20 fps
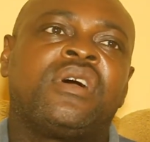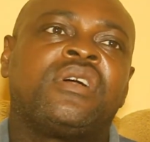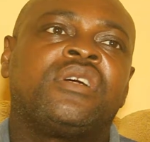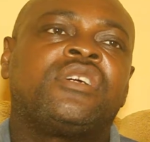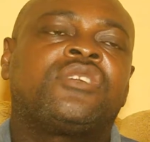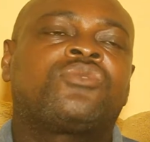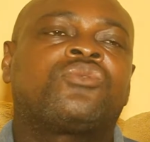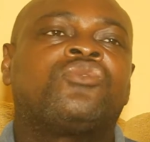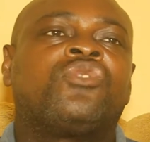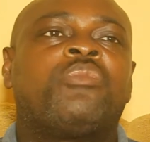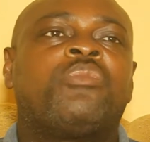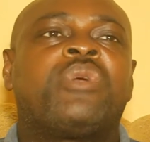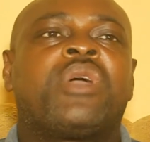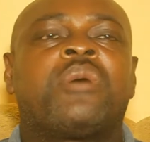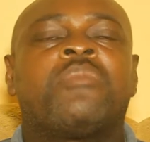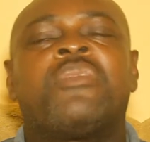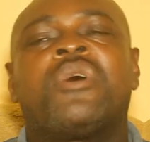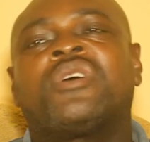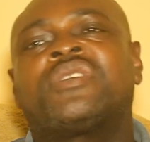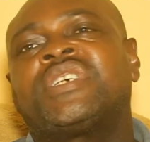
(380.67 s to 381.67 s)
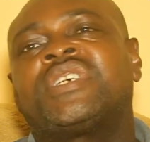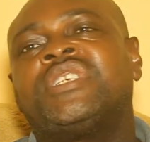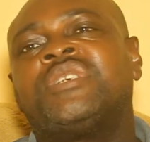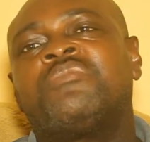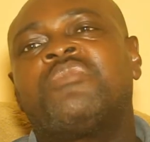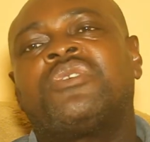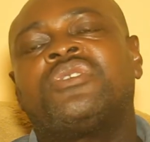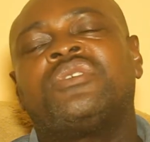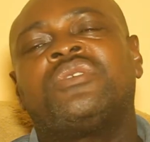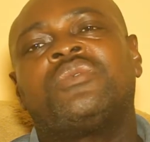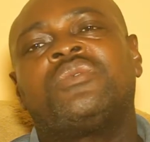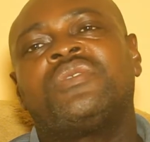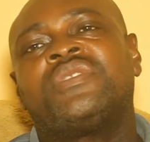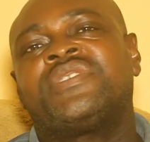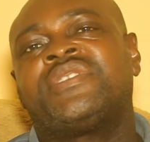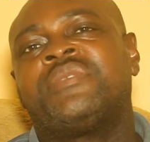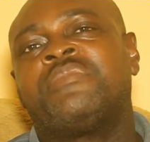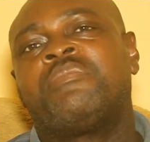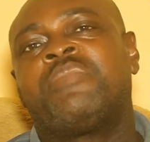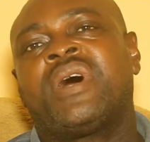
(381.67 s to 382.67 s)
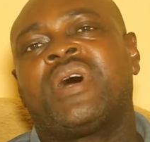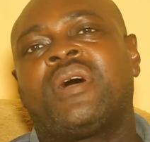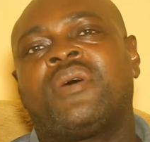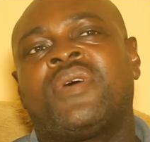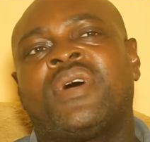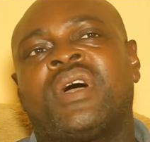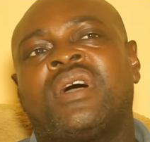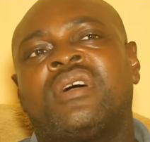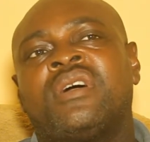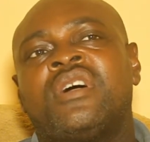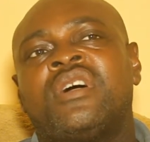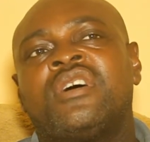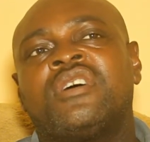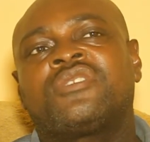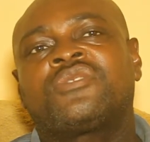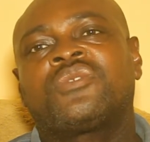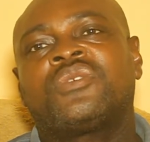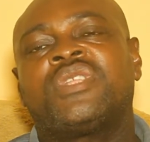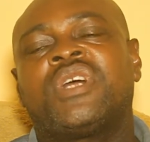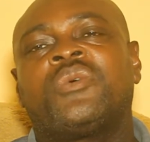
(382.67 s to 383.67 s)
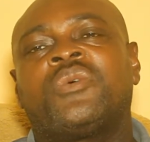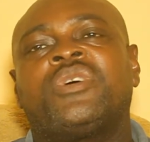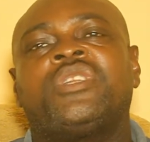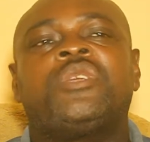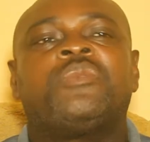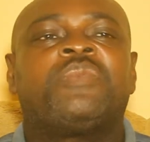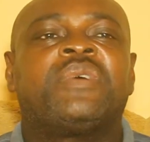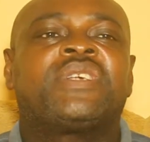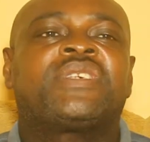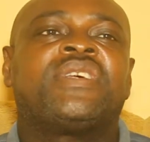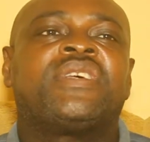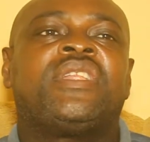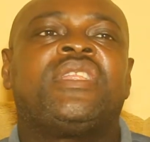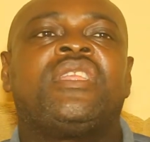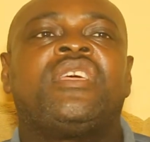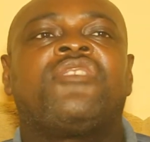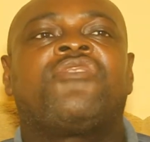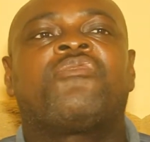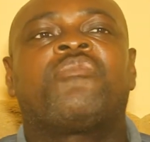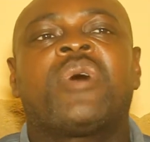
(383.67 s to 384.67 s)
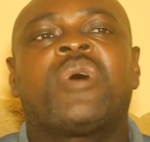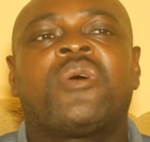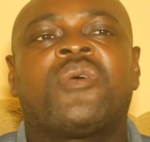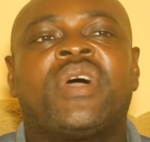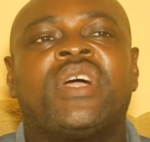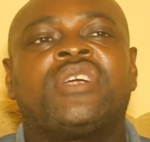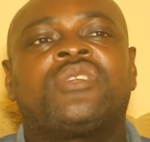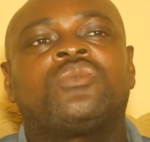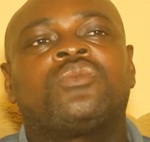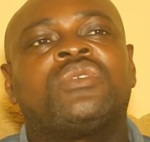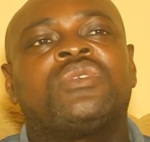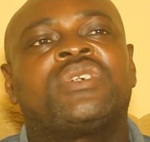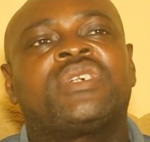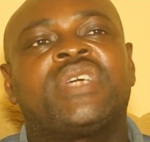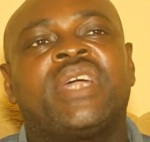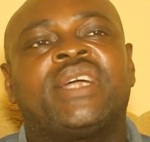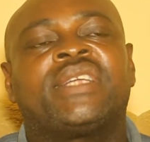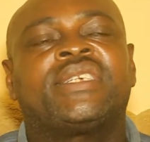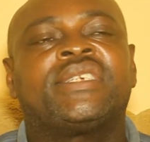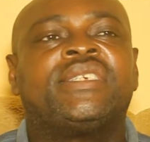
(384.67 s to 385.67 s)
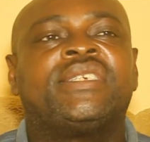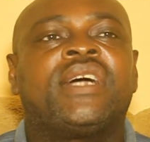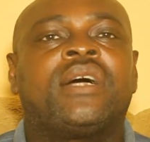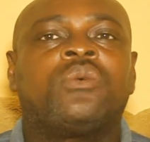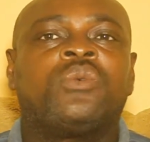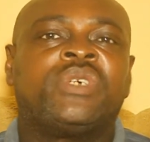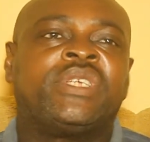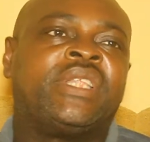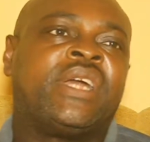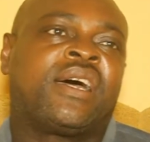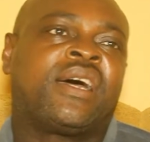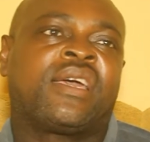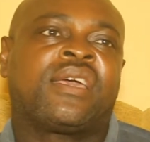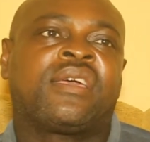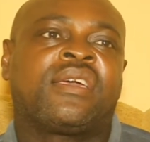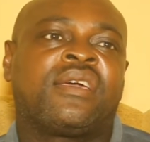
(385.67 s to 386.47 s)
It will not be about anybody who is in power, so that when the person leaves power, Echija will die.